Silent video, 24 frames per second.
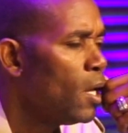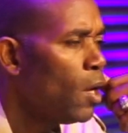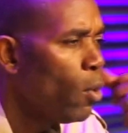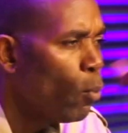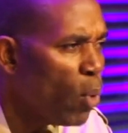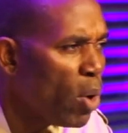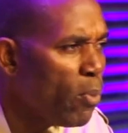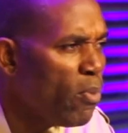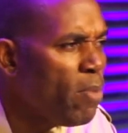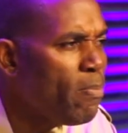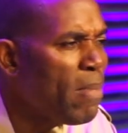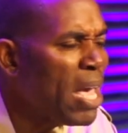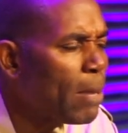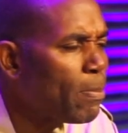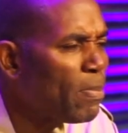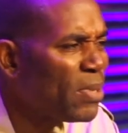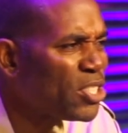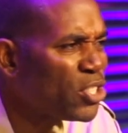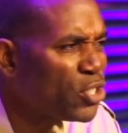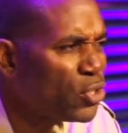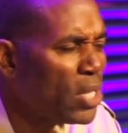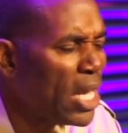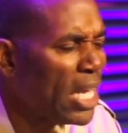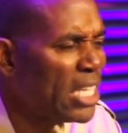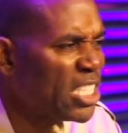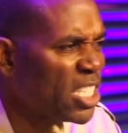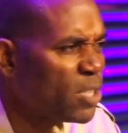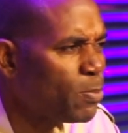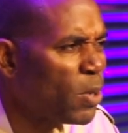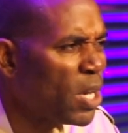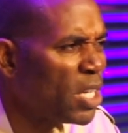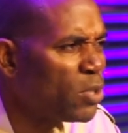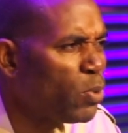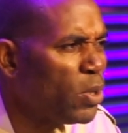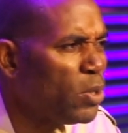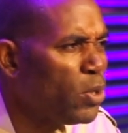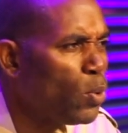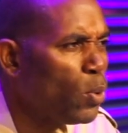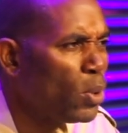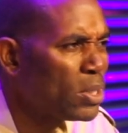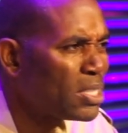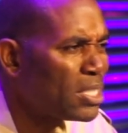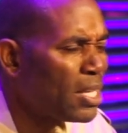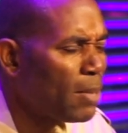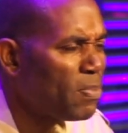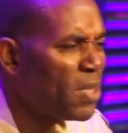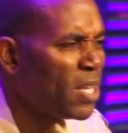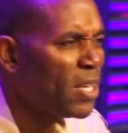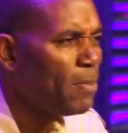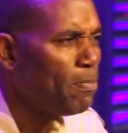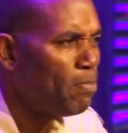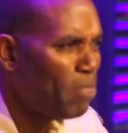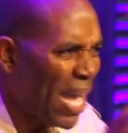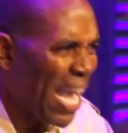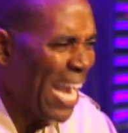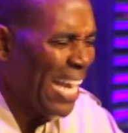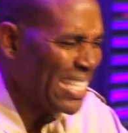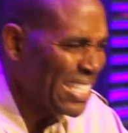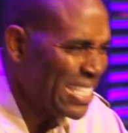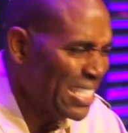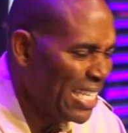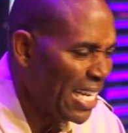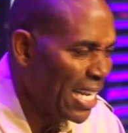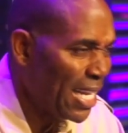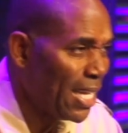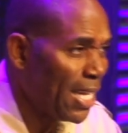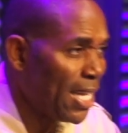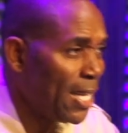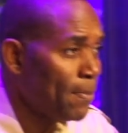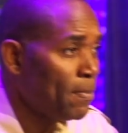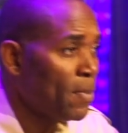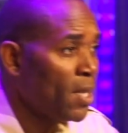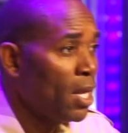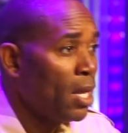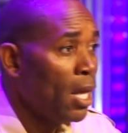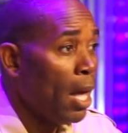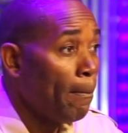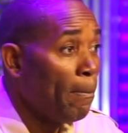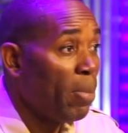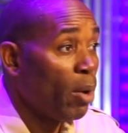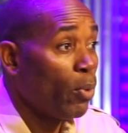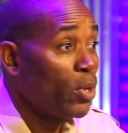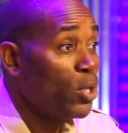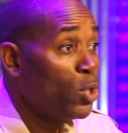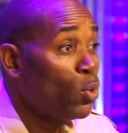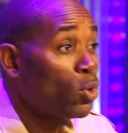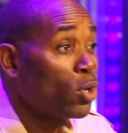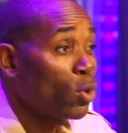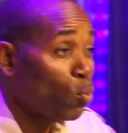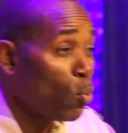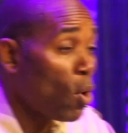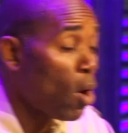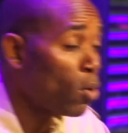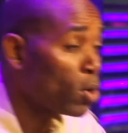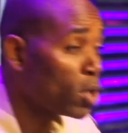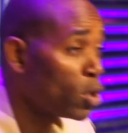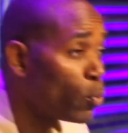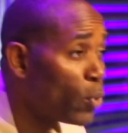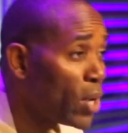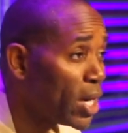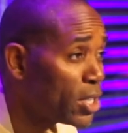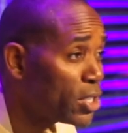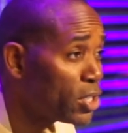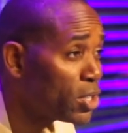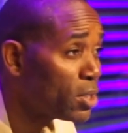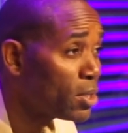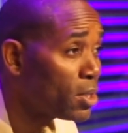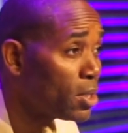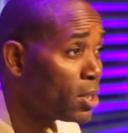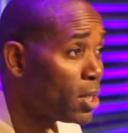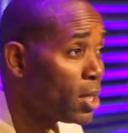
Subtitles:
When we make mistakes, it's because we're doing something passionately, but we're doing the wrong direction.